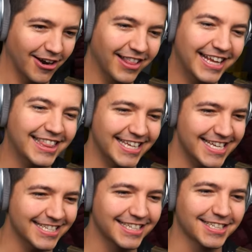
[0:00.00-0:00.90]
are like the
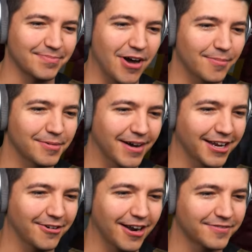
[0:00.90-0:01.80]
easiest mob in
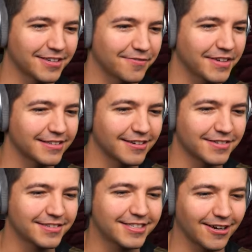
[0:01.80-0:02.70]
Minecraft to defeat.
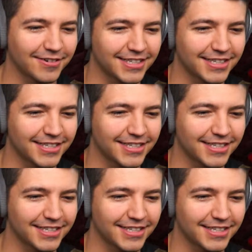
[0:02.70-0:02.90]
They're so